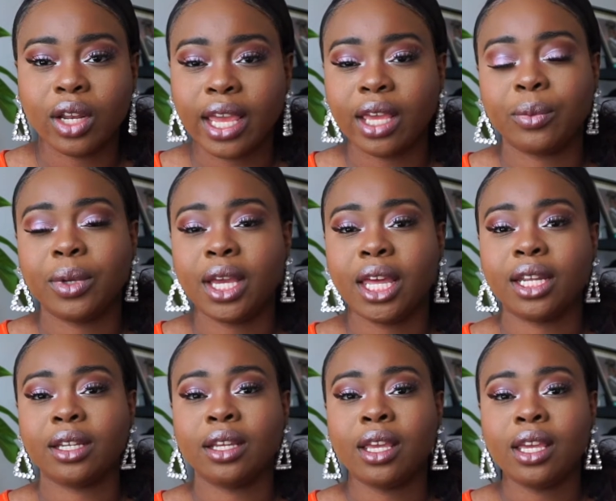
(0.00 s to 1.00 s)
Like, we
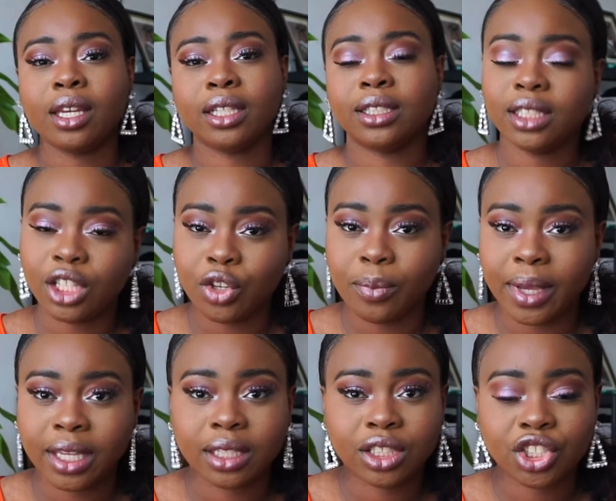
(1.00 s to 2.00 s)
gotta continue
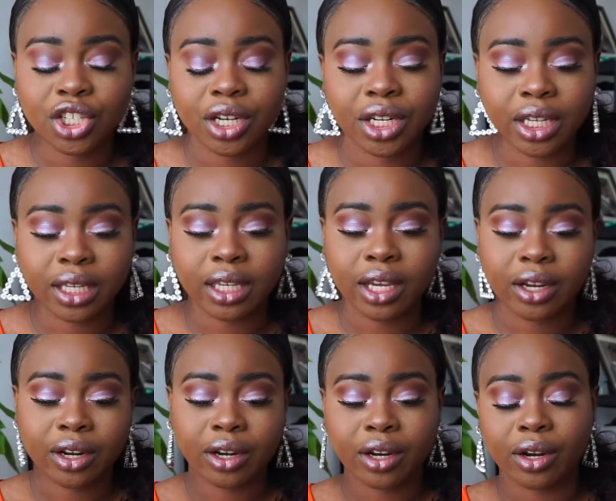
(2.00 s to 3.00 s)
making this year a good
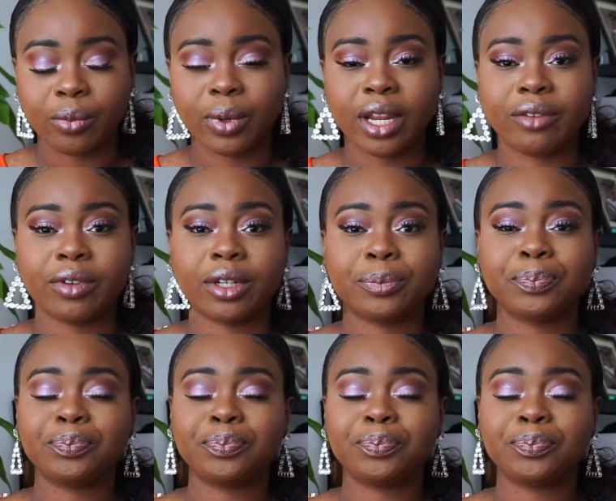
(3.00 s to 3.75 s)
year and whatever,